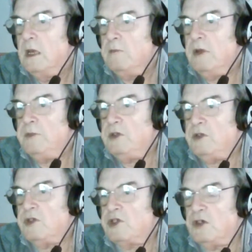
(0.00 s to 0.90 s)
But if you do
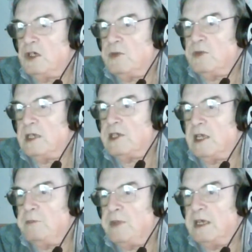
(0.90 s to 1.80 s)
a search for
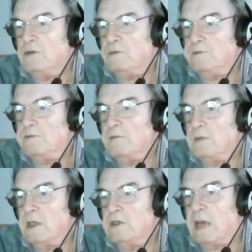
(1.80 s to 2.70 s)
XAPO,
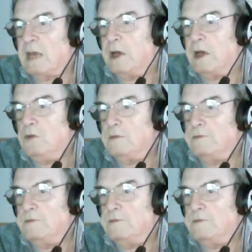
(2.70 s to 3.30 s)
Zappo,